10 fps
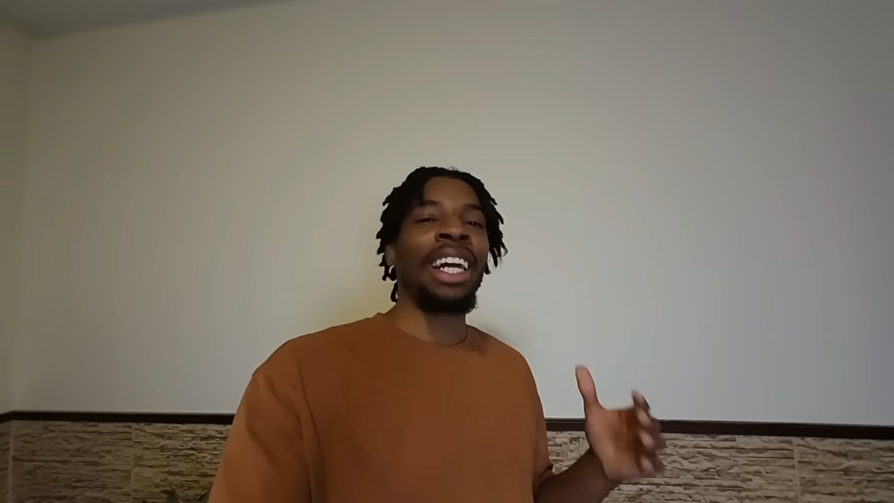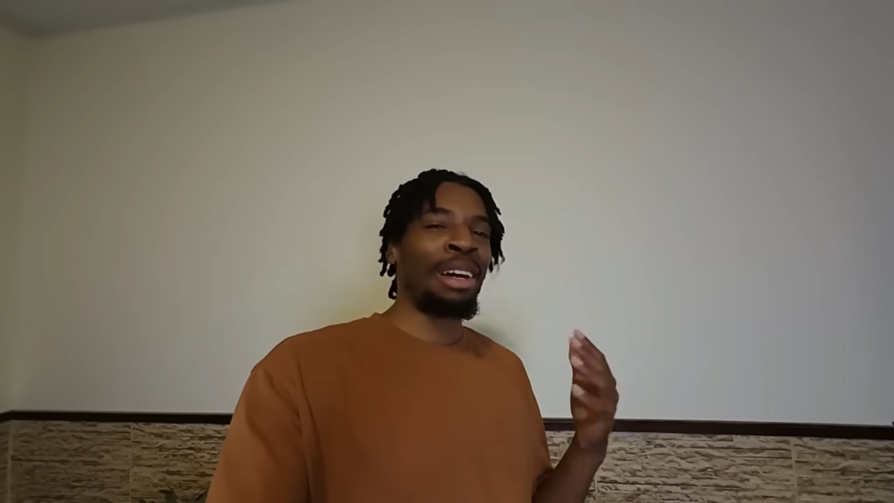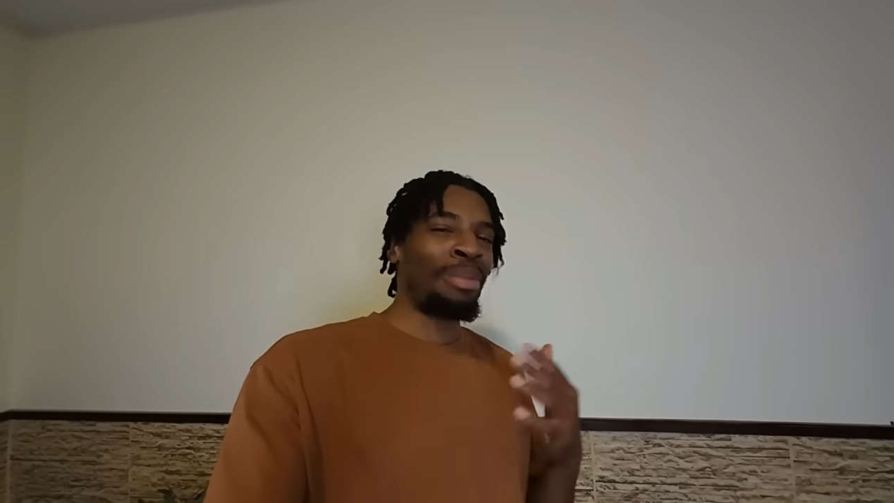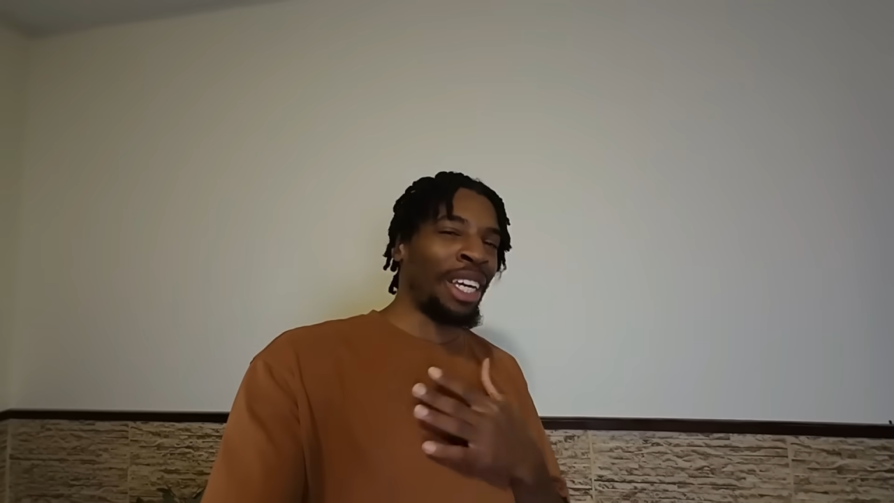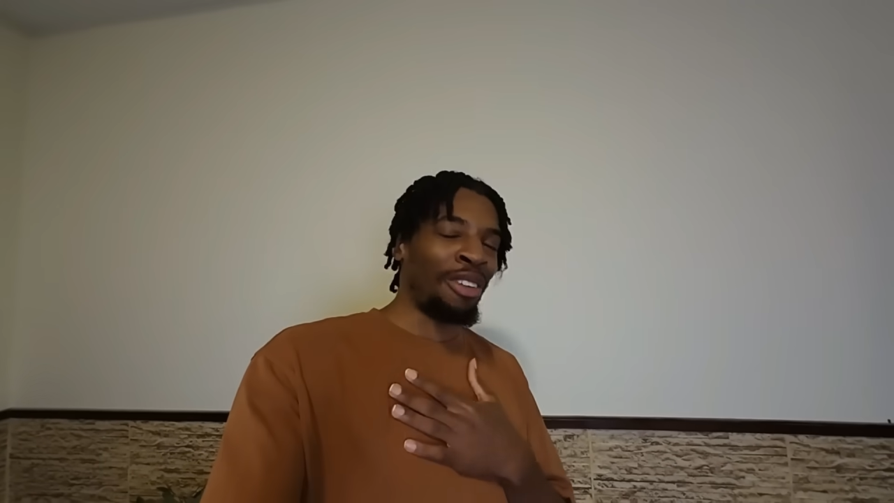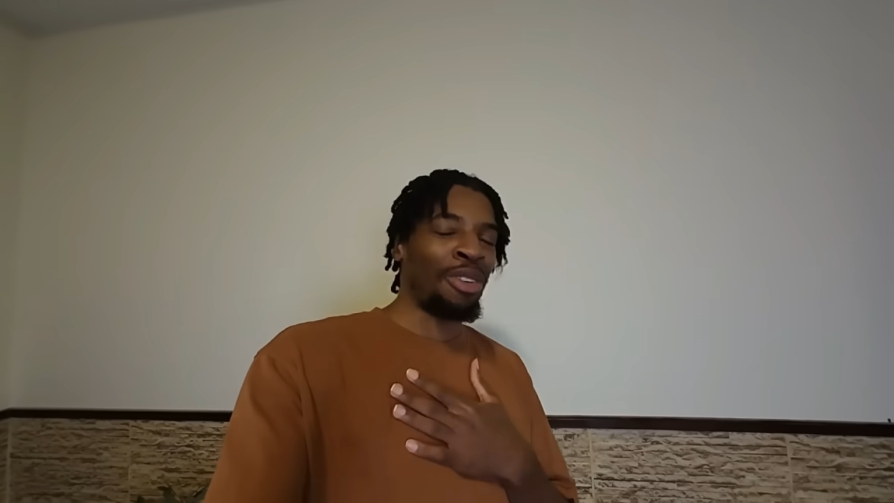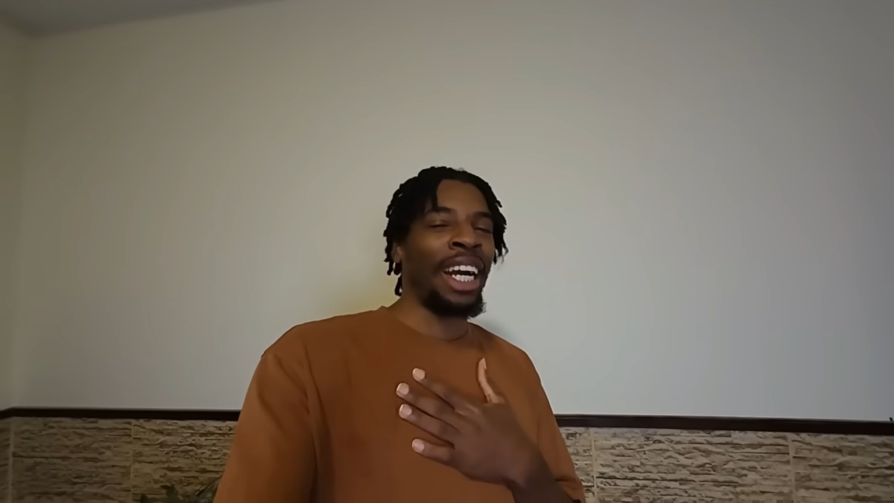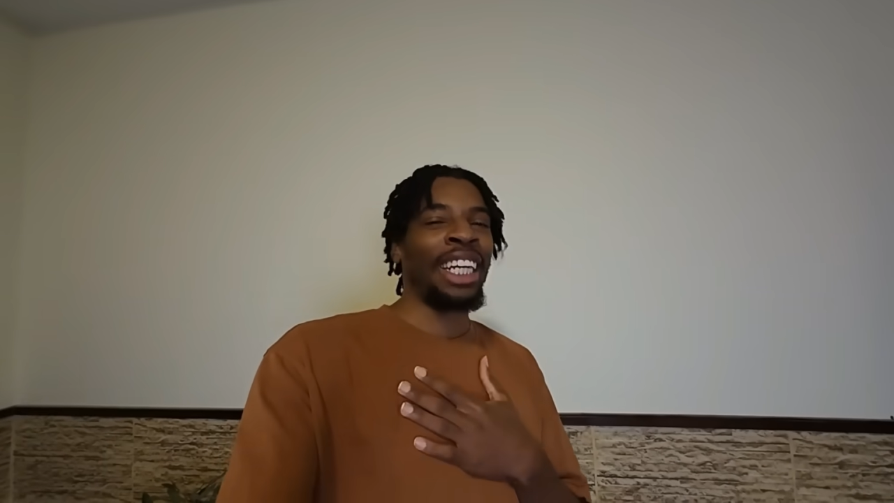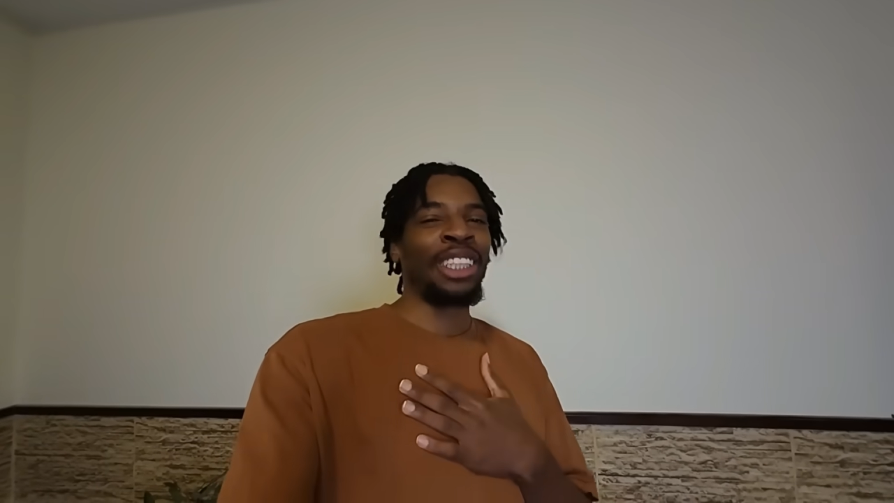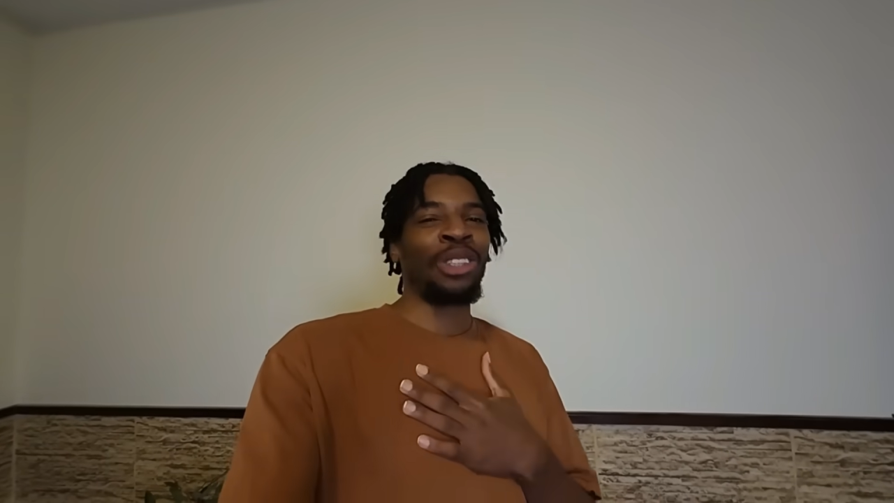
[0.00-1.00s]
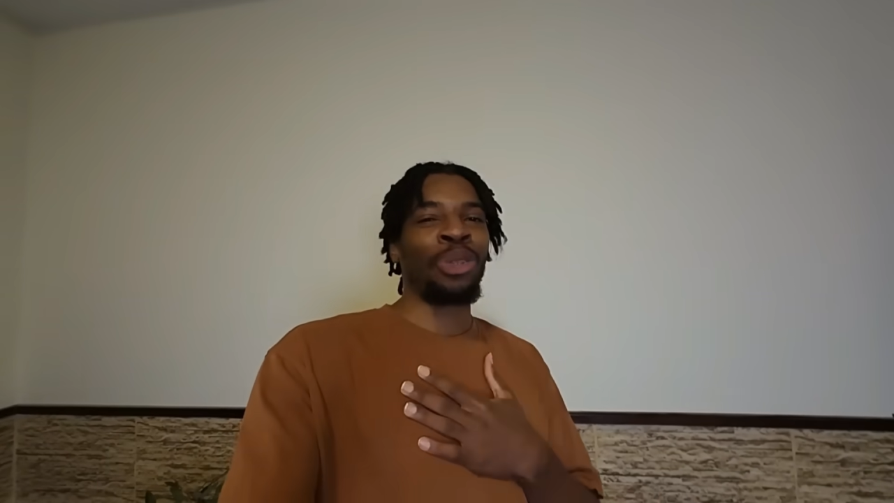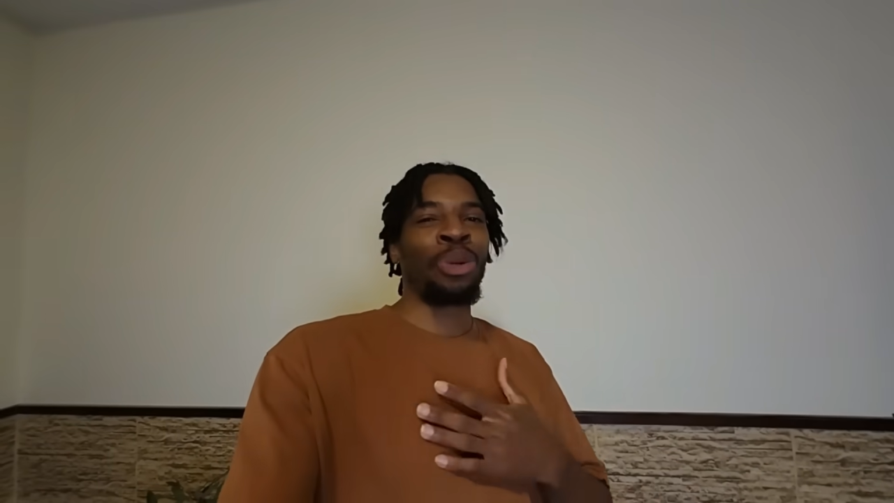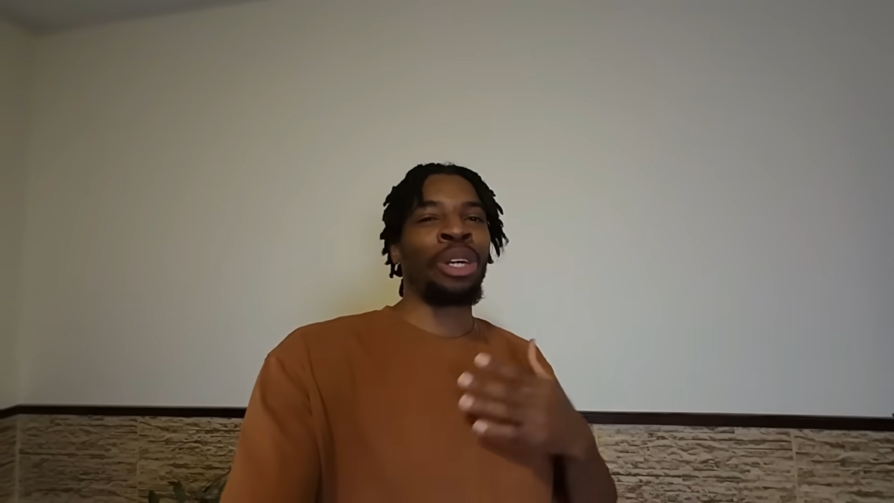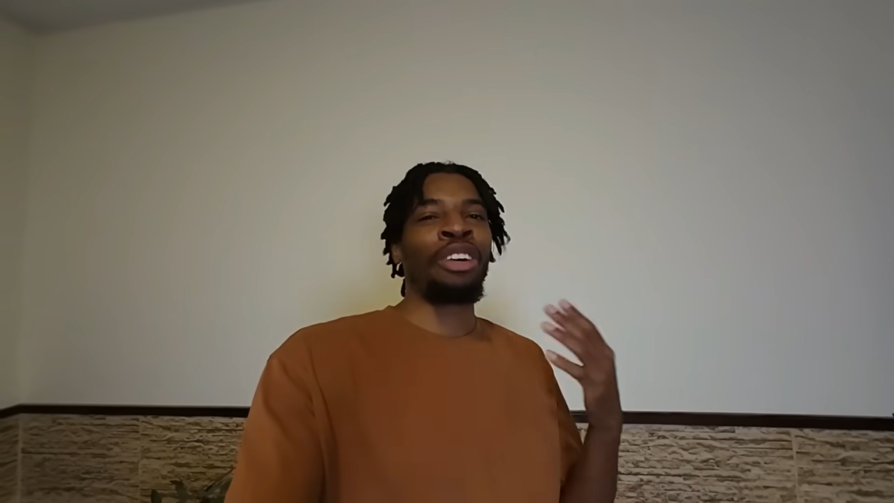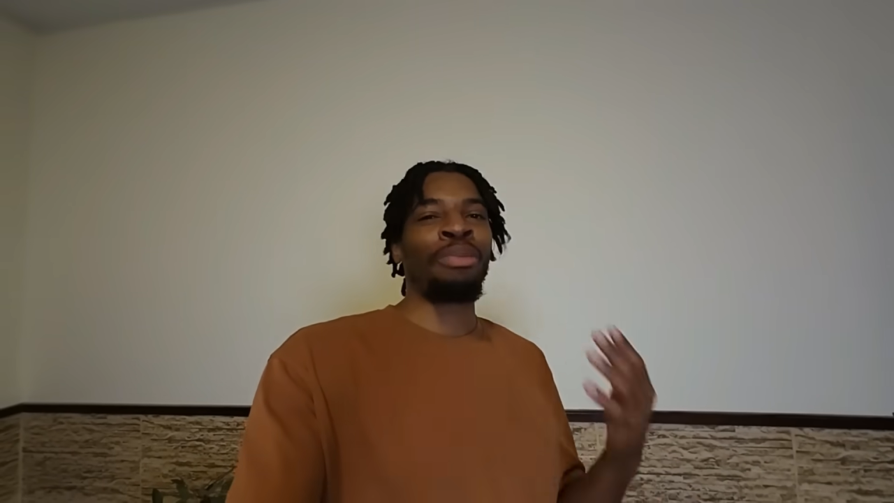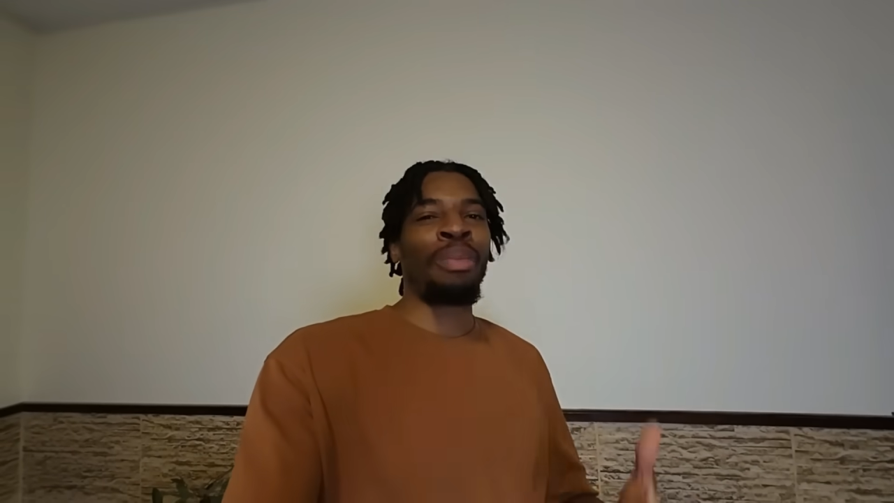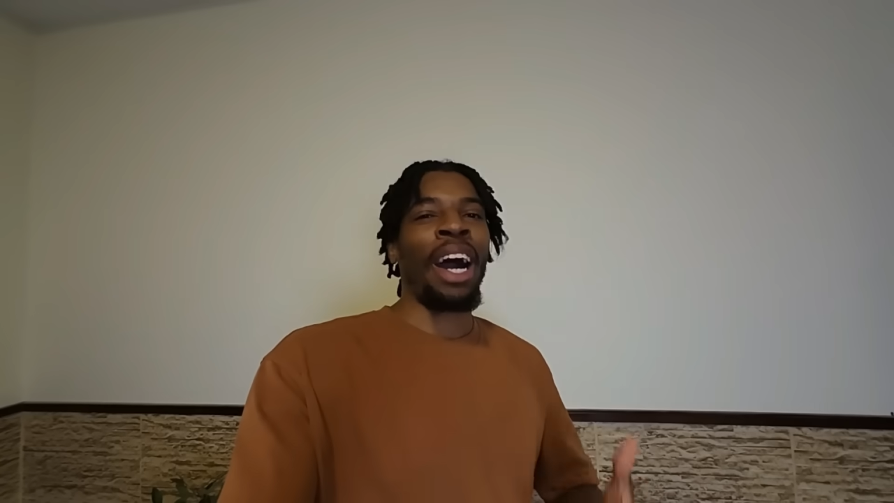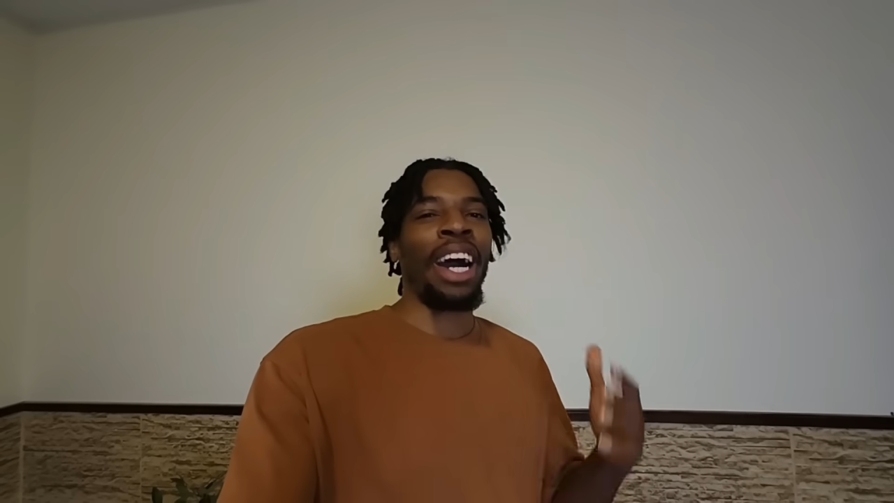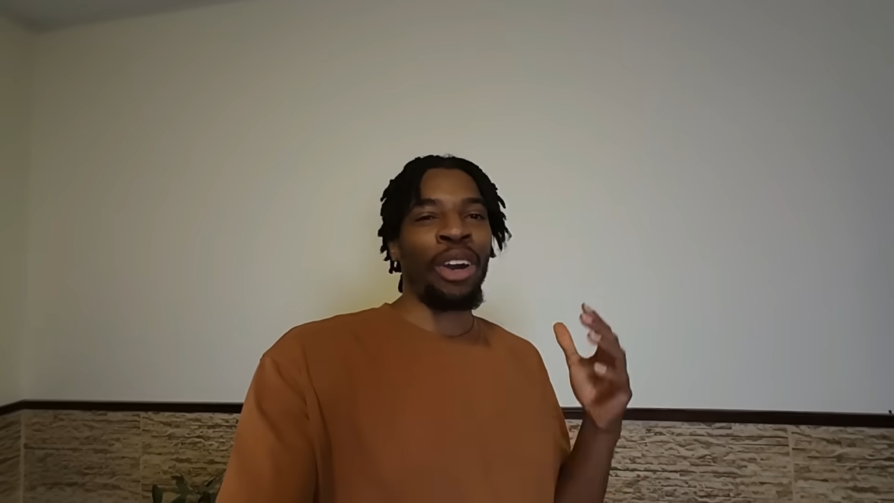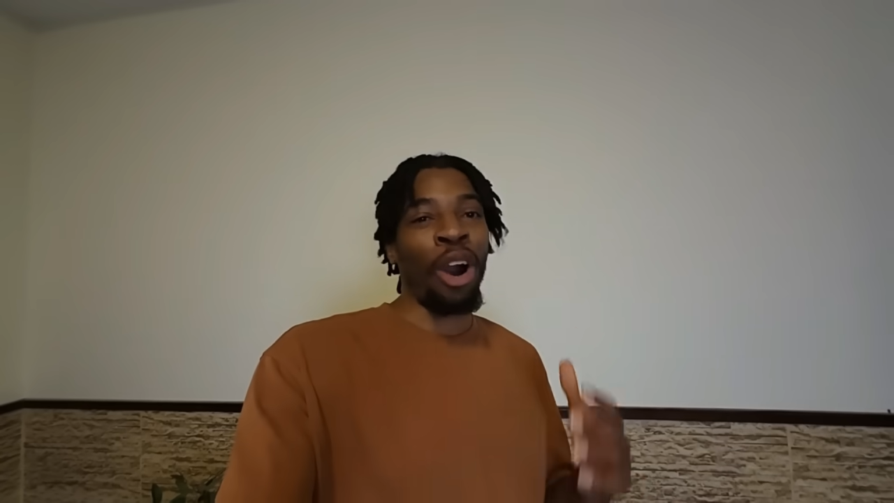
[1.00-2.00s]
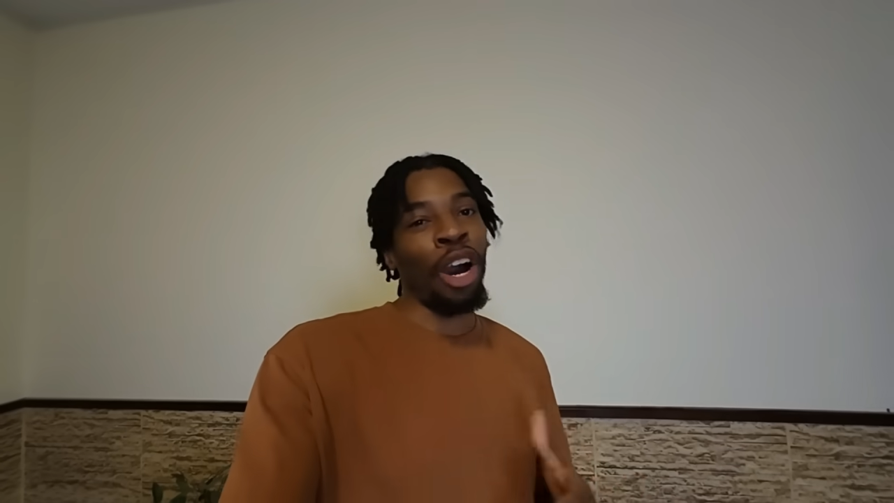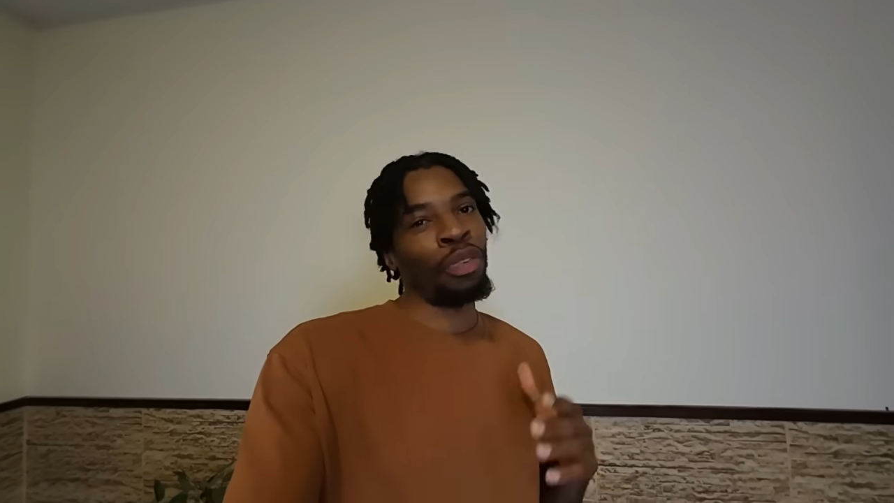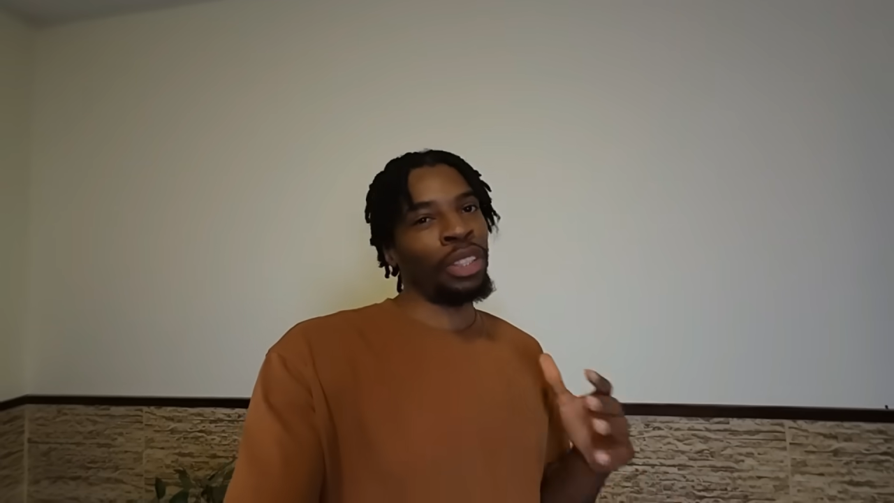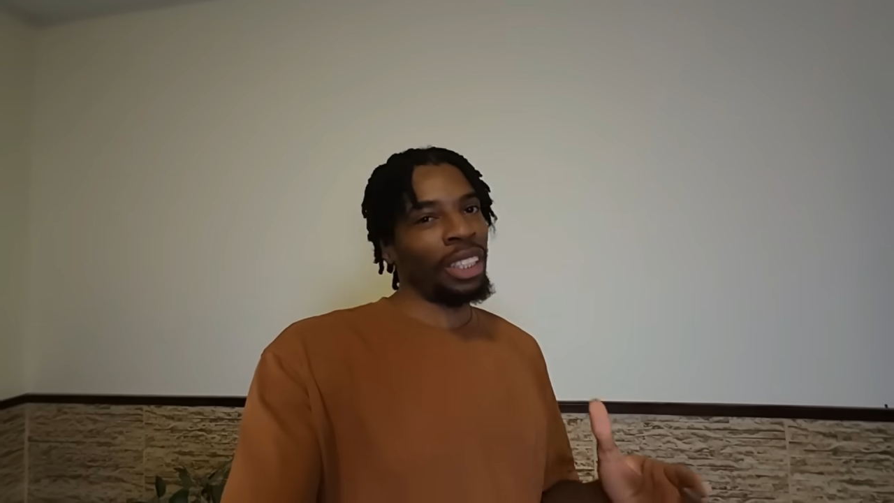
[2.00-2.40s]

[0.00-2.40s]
let me give you guys a tour of my office